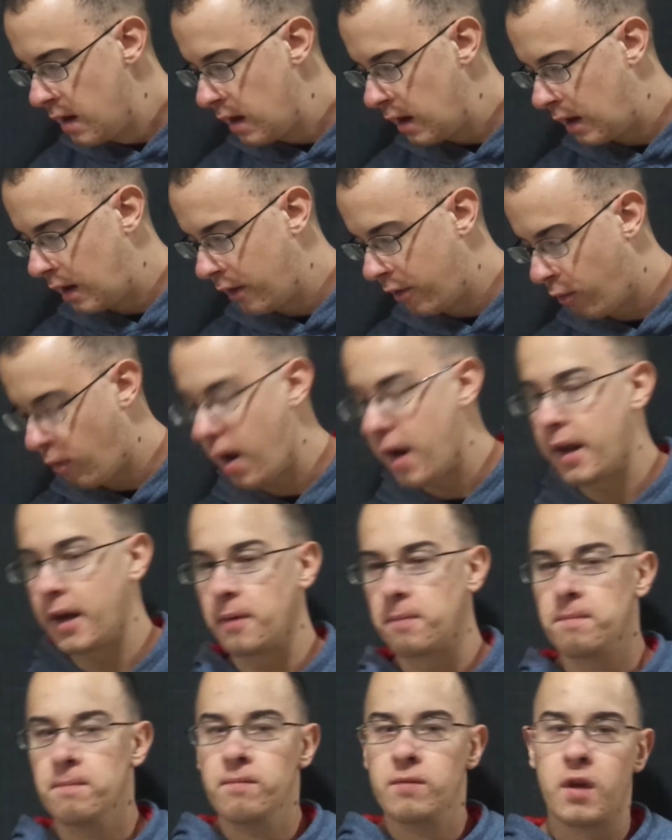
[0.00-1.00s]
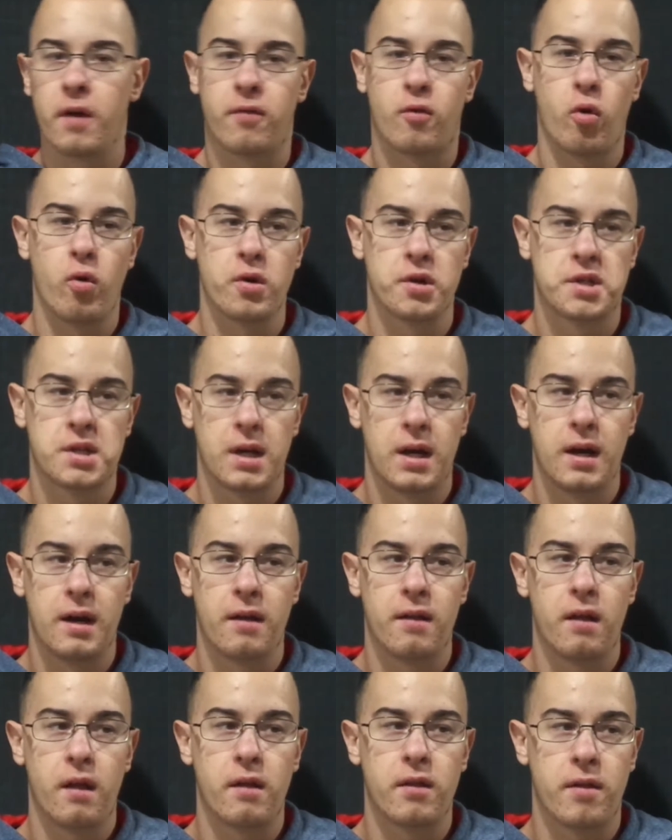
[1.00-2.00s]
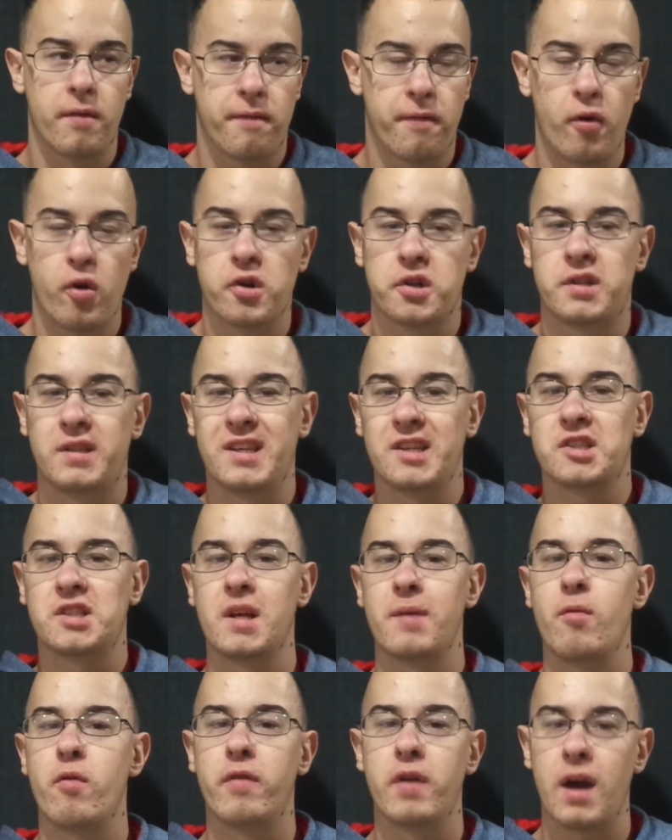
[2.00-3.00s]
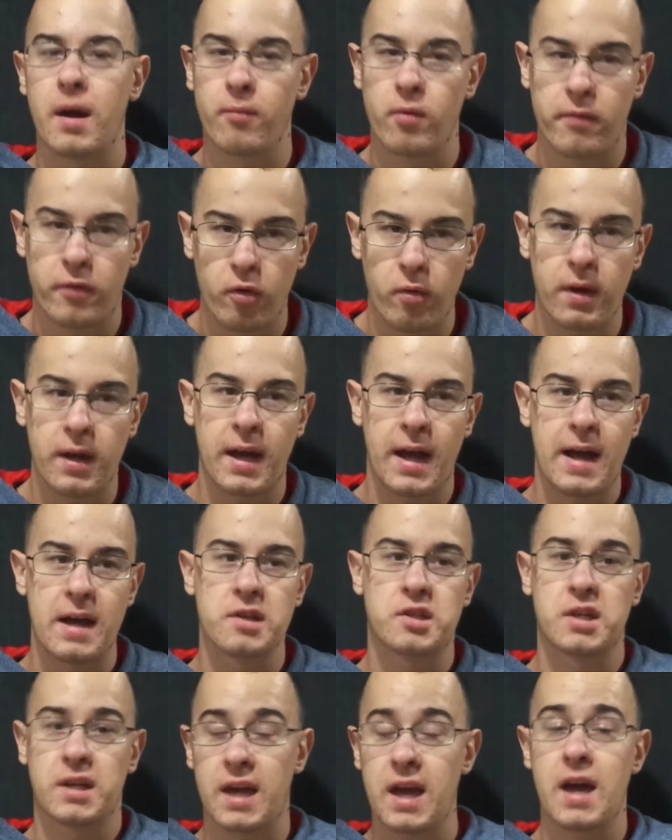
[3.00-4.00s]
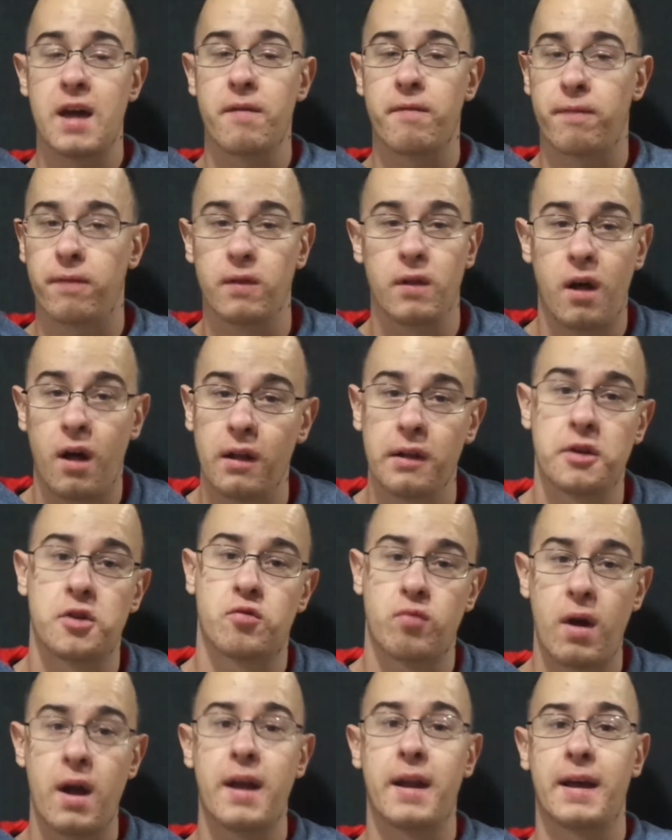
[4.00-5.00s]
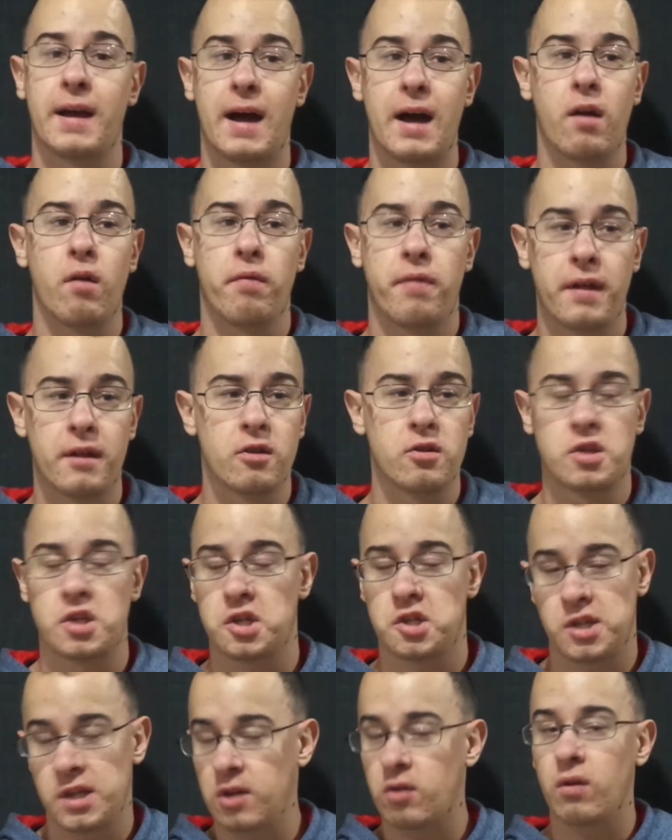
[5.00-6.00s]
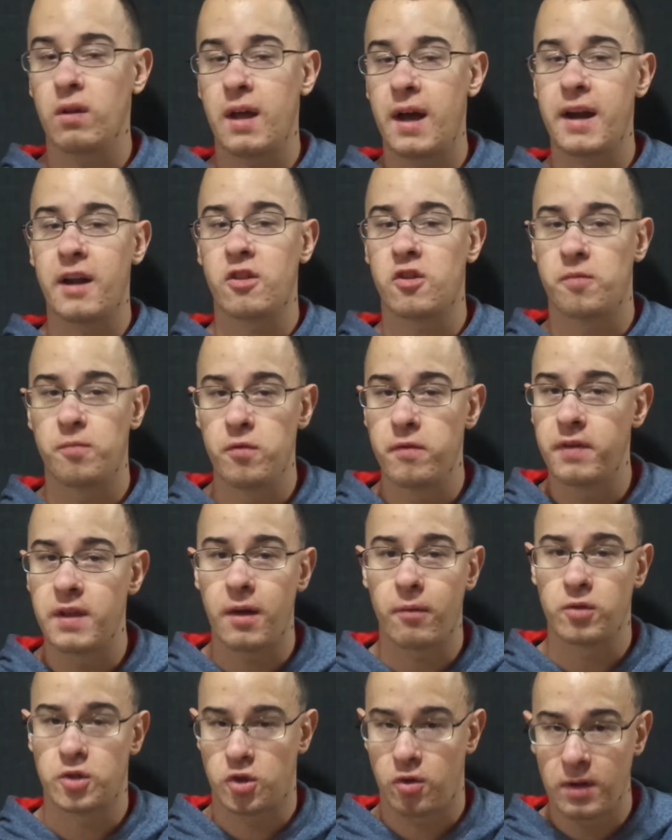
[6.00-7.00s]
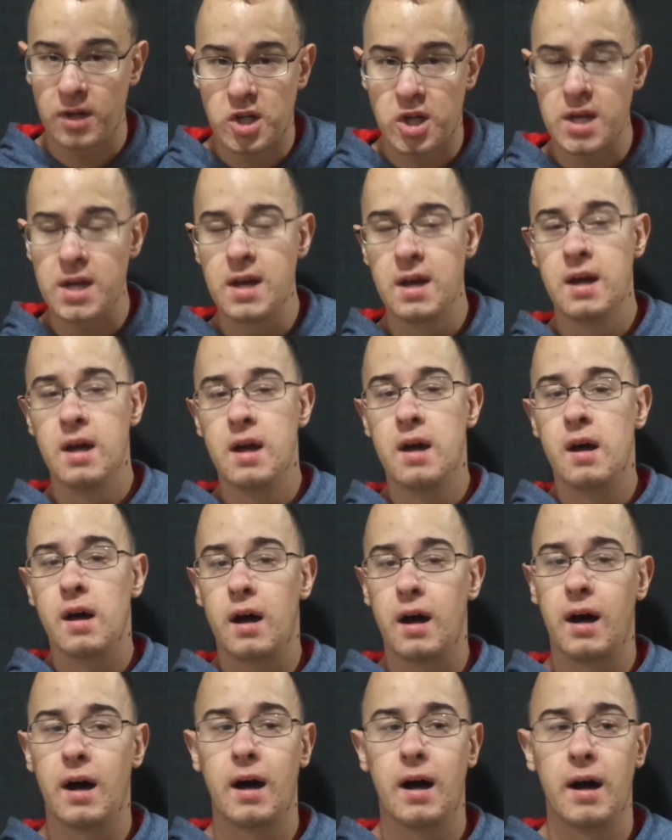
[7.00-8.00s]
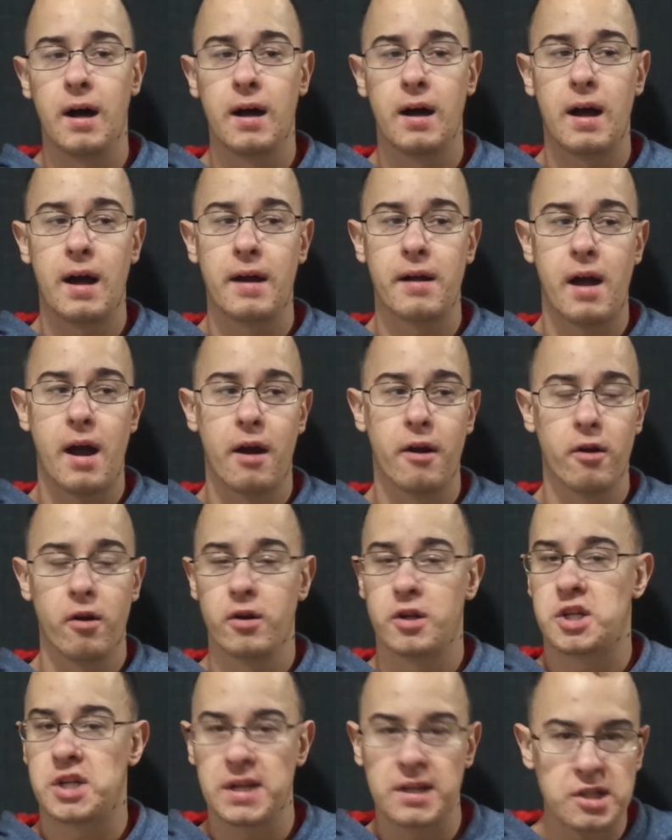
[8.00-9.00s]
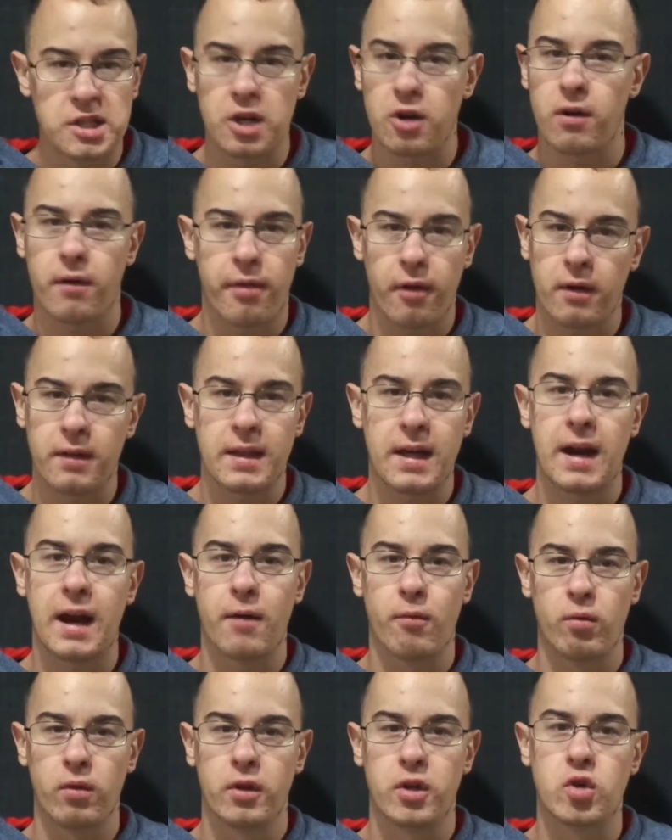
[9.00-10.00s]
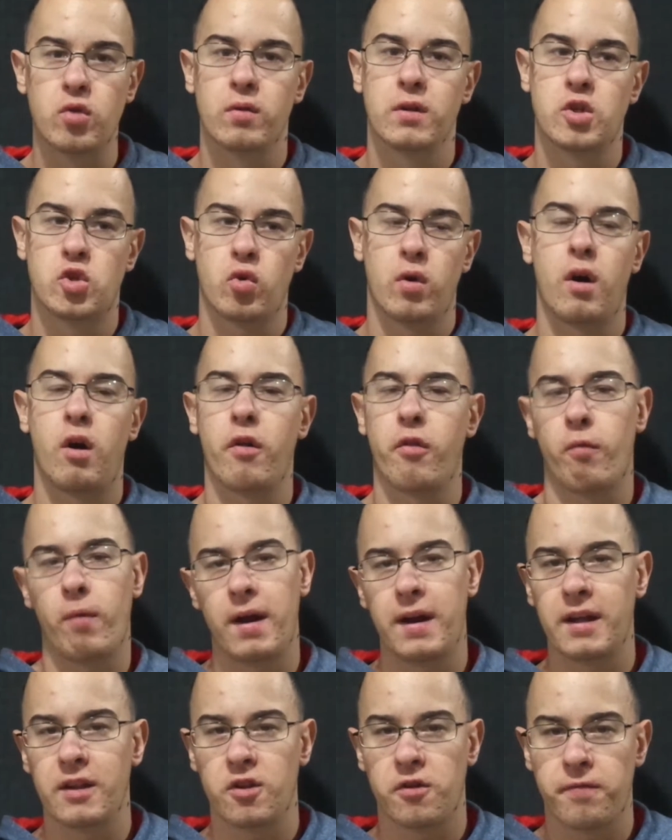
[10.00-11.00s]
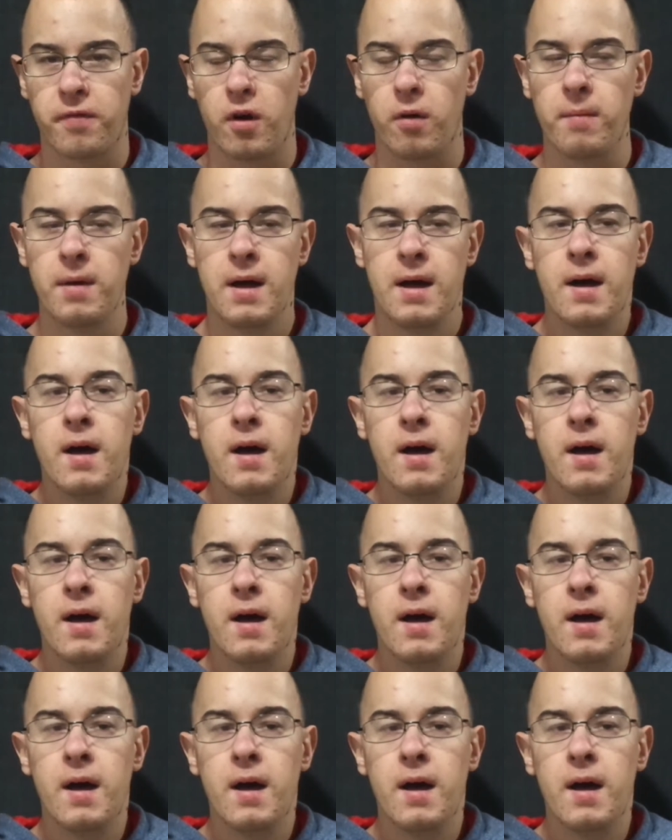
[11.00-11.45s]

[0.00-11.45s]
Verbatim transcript: Uh, the writing, of course, uh, the first Disney movie I'm reviewing has again flawless writing. I don't think there's a single line in this movie that was cringy, uh, I, or cheesy, or anything like that. I really do enjoy all the writing in this film.